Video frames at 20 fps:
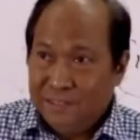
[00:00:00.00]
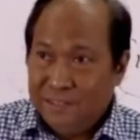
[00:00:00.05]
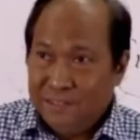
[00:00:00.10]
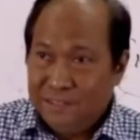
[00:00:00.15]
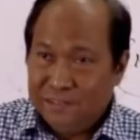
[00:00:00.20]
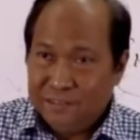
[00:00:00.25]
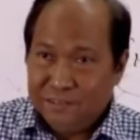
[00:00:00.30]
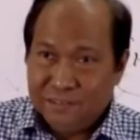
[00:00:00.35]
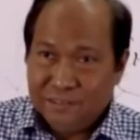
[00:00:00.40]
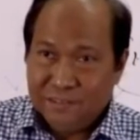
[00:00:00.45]

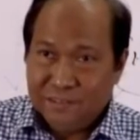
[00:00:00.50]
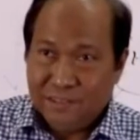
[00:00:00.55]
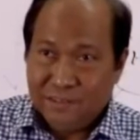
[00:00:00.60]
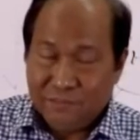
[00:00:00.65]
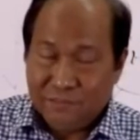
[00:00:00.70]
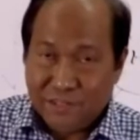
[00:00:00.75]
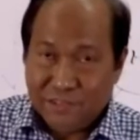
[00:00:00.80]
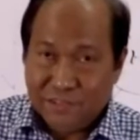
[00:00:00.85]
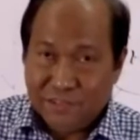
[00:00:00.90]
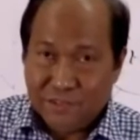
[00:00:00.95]

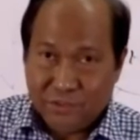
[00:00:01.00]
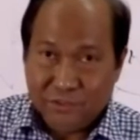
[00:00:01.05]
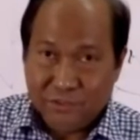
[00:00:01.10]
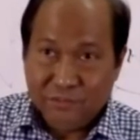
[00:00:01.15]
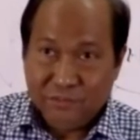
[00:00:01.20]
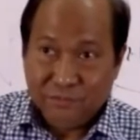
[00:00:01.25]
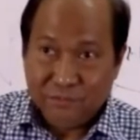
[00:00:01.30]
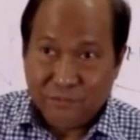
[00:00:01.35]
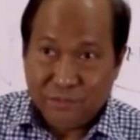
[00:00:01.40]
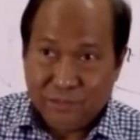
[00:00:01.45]

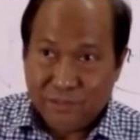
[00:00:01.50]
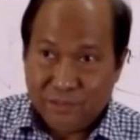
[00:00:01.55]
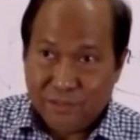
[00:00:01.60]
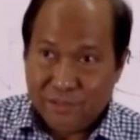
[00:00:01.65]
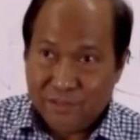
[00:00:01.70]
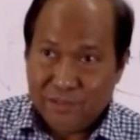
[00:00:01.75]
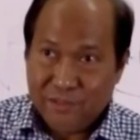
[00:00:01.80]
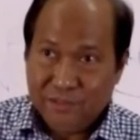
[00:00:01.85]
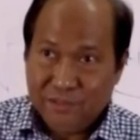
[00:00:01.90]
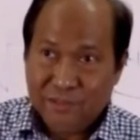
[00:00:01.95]
salvation,
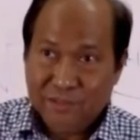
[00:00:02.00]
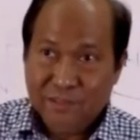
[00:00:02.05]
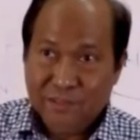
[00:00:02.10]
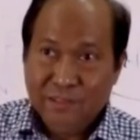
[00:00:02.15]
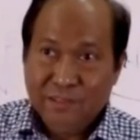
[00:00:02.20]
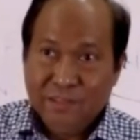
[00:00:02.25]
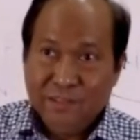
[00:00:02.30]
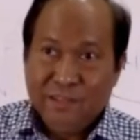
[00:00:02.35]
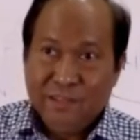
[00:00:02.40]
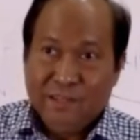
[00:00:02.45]
where
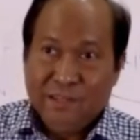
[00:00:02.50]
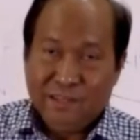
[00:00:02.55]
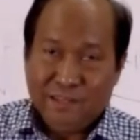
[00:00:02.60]
a